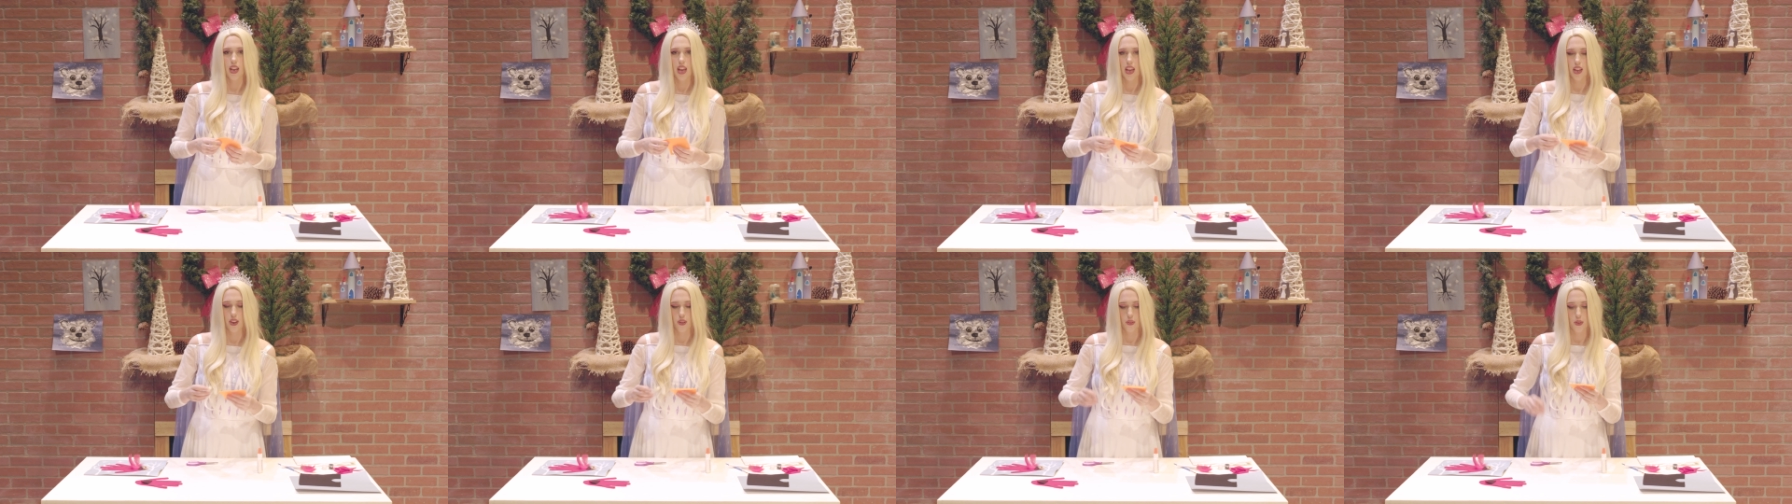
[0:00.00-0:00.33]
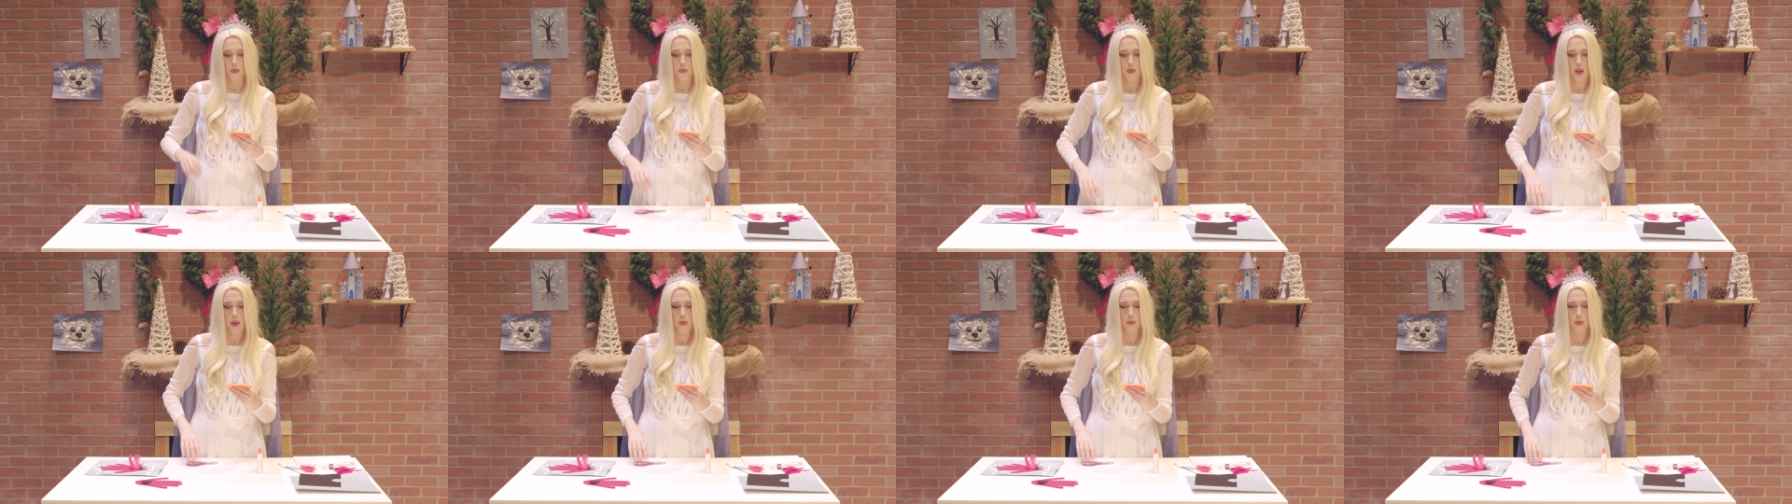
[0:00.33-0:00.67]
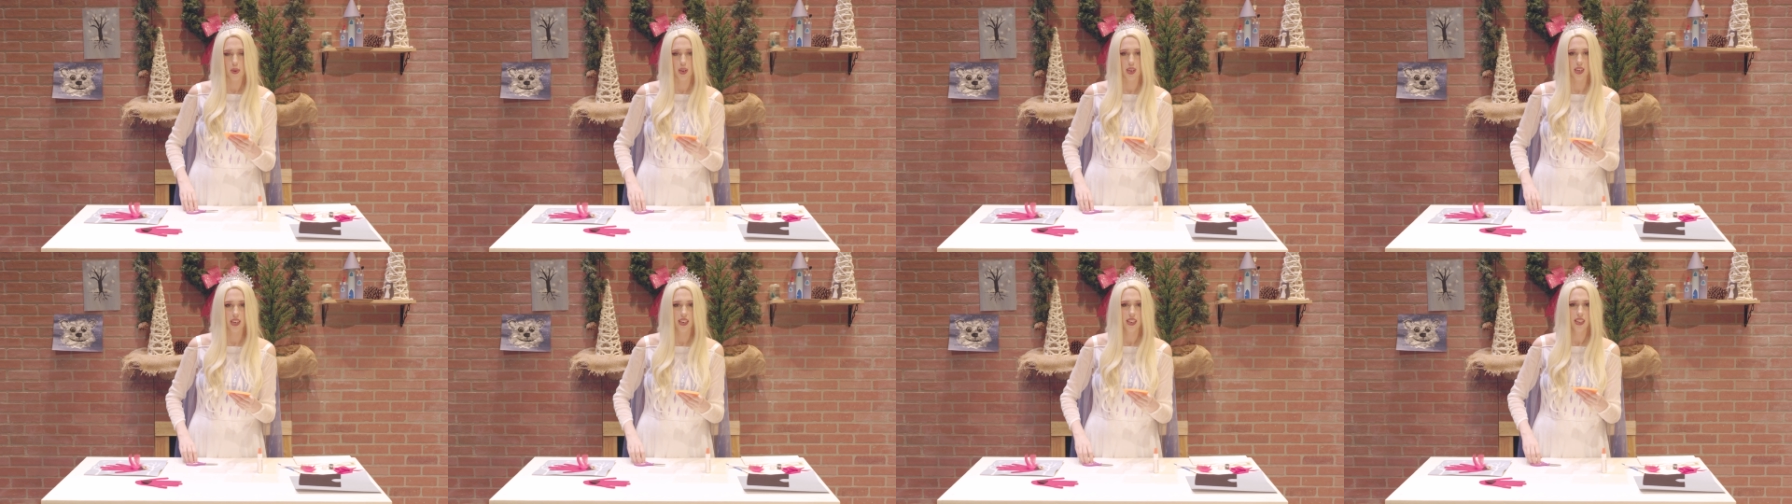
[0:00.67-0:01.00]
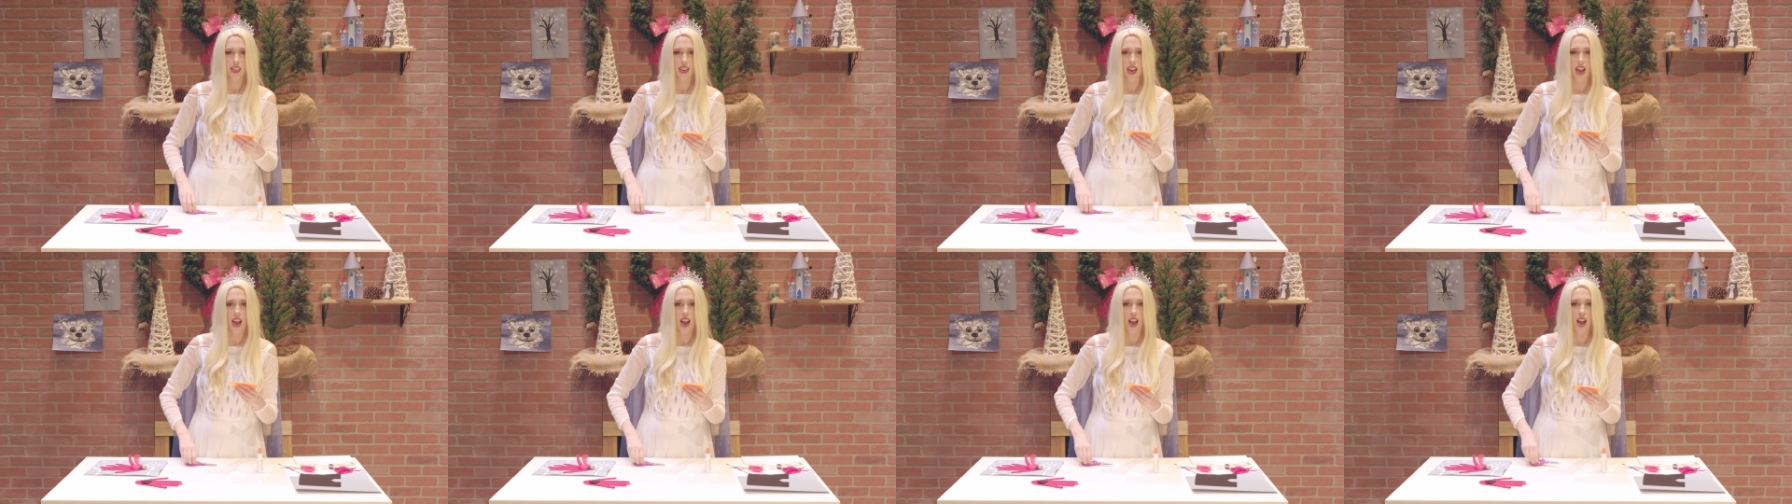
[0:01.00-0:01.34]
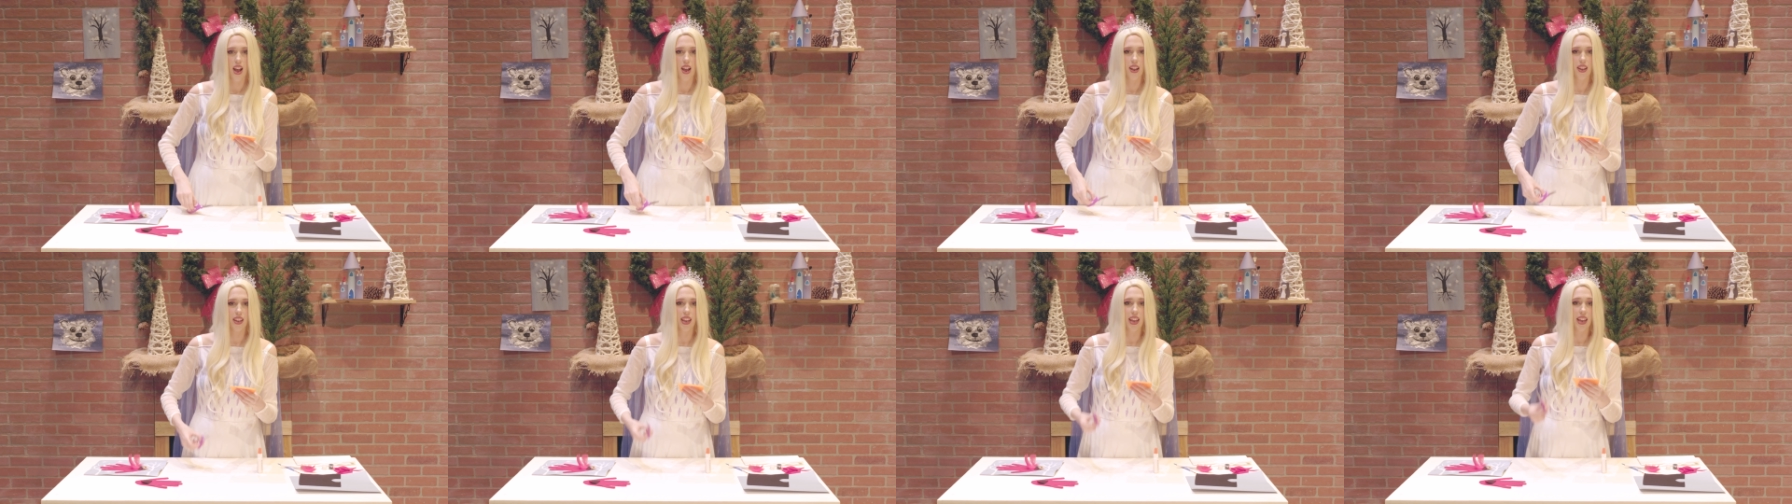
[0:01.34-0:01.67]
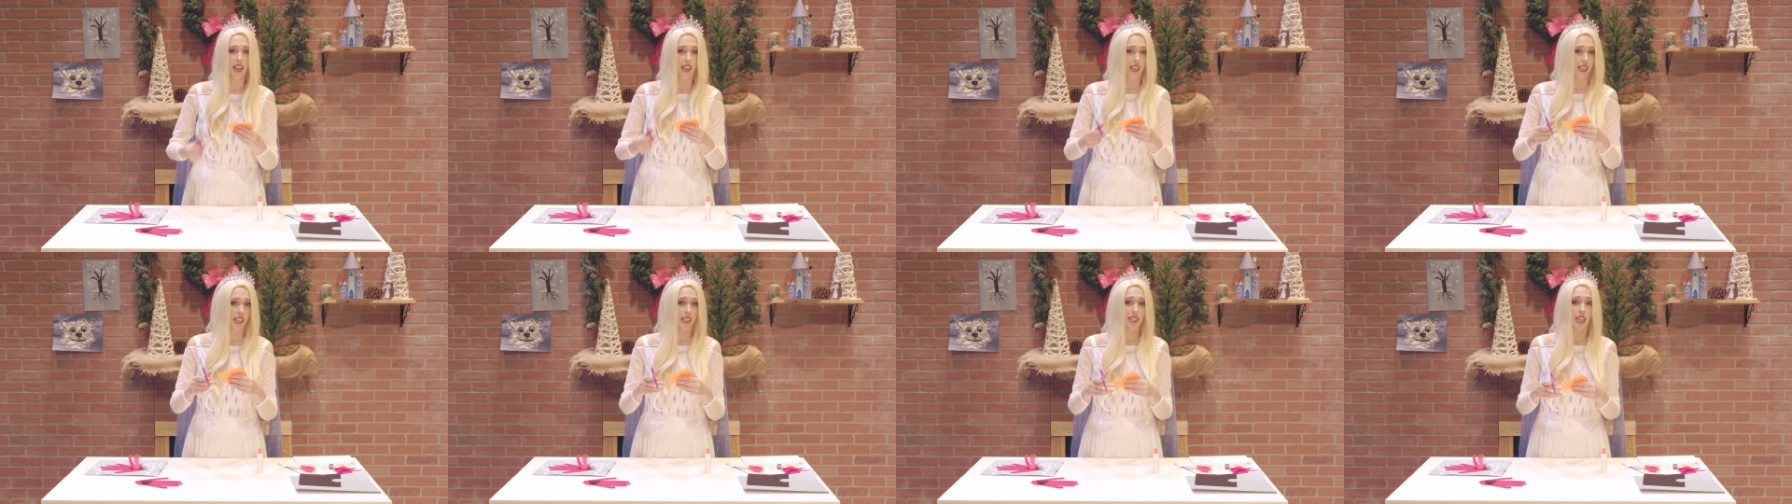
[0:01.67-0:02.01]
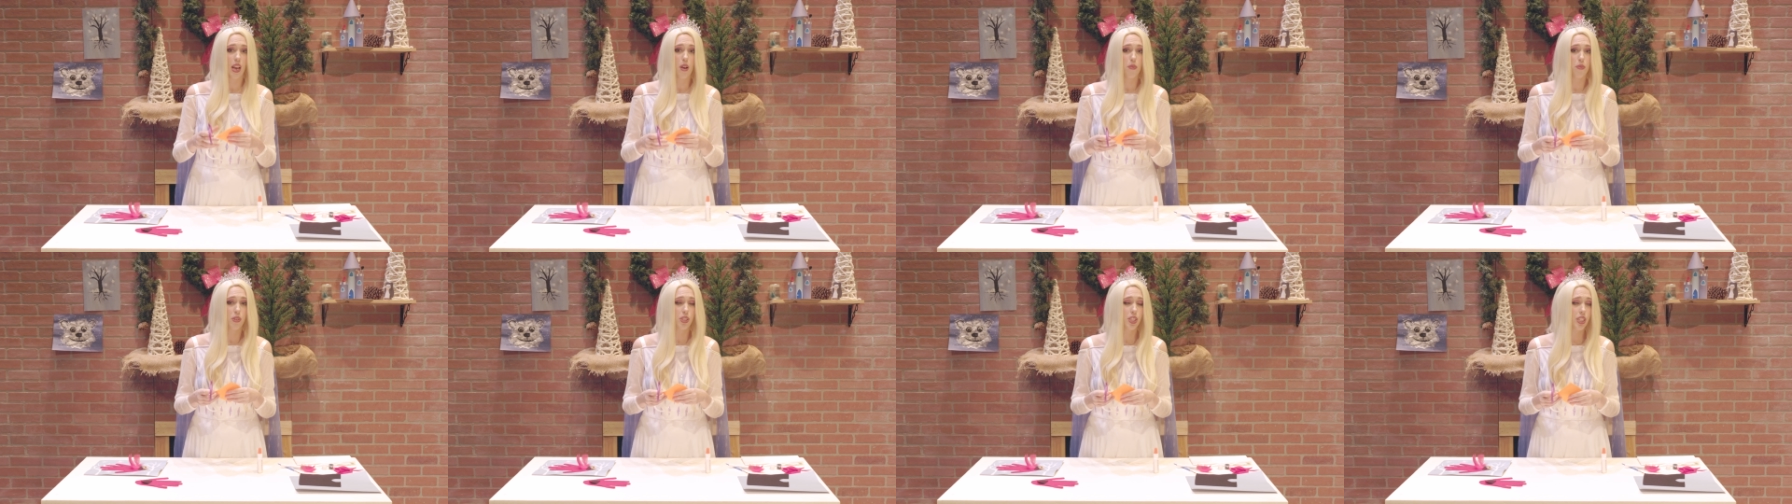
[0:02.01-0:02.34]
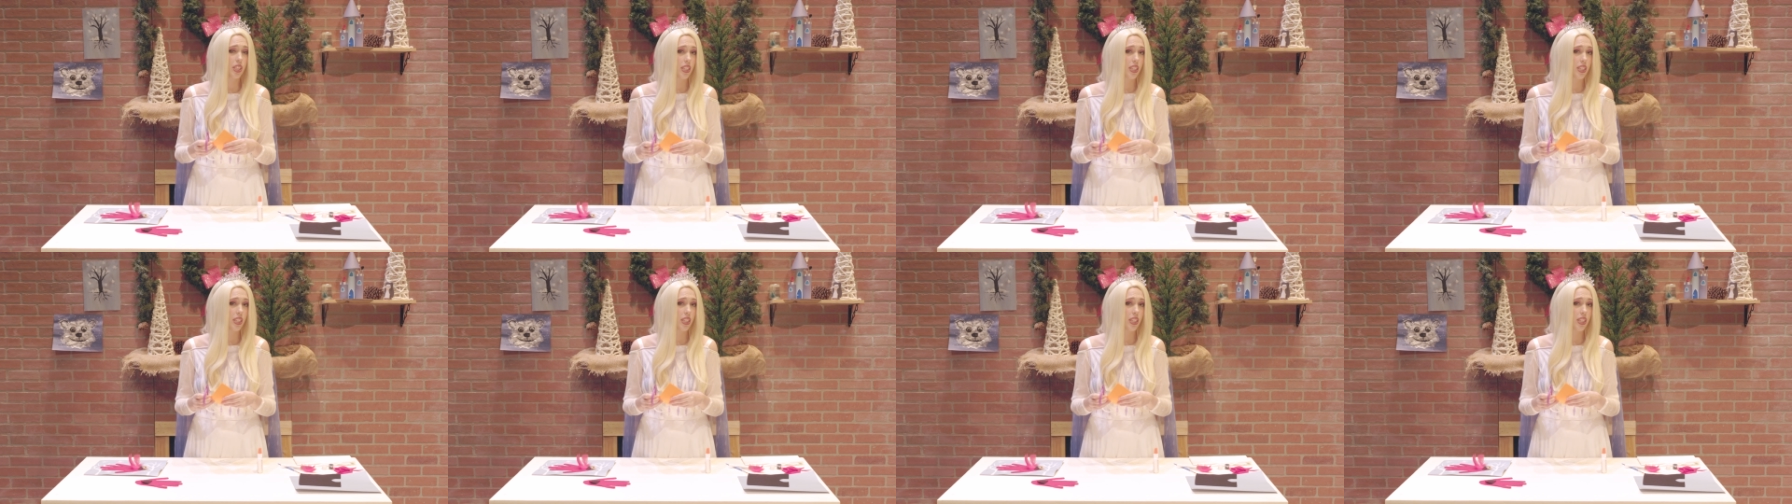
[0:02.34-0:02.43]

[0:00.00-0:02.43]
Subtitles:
And remember, it's helpful